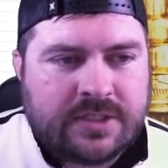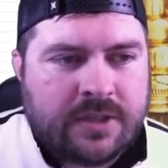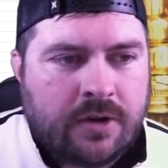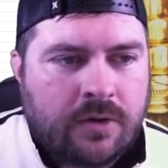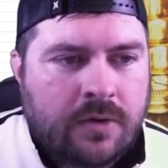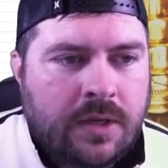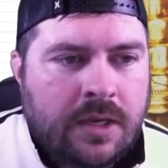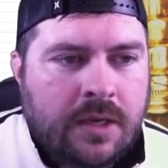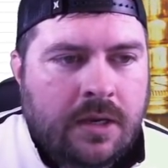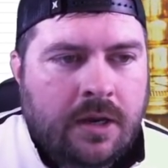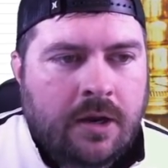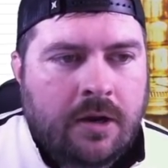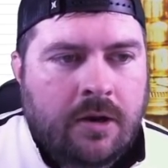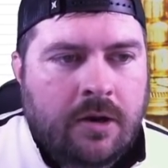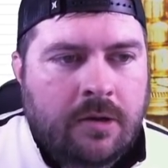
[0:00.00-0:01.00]
So
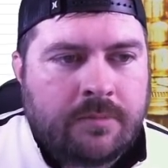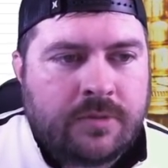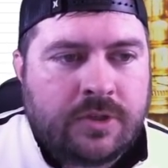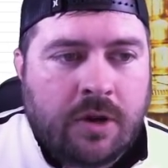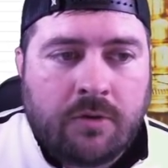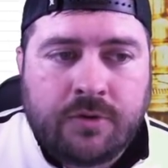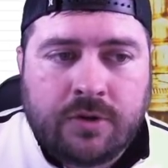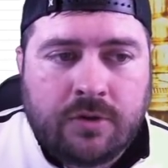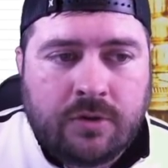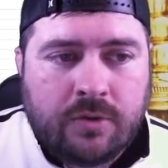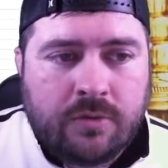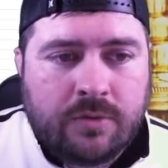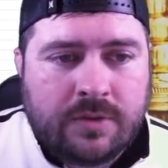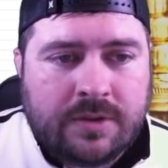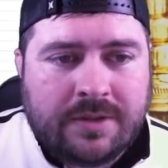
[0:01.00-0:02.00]

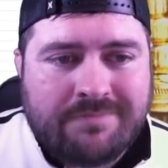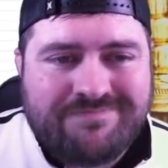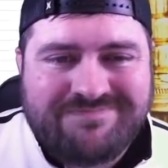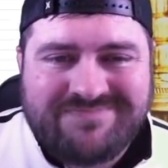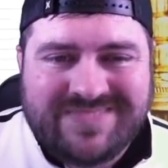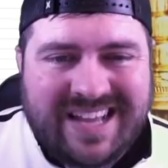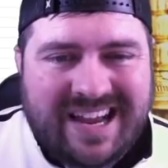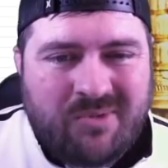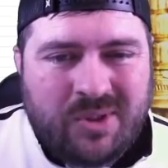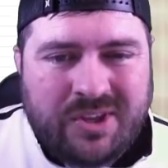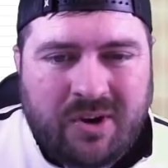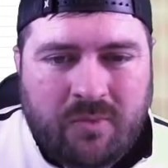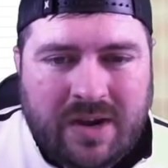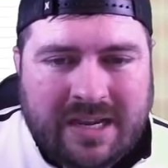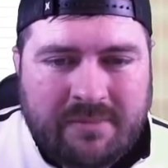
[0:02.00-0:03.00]
I really
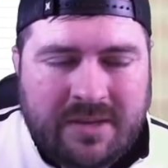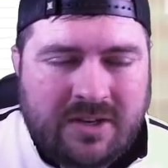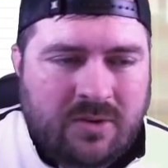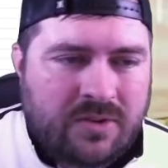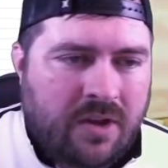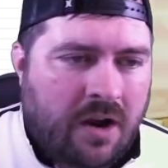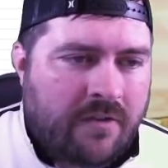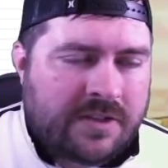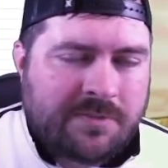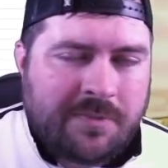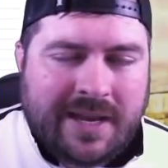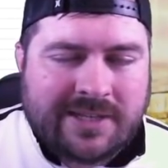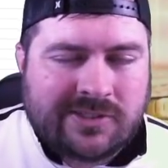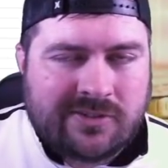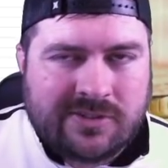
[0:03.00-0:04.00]
don't recommend doing the Harvest
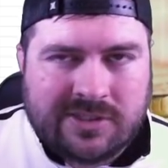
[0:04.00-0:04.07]
Master.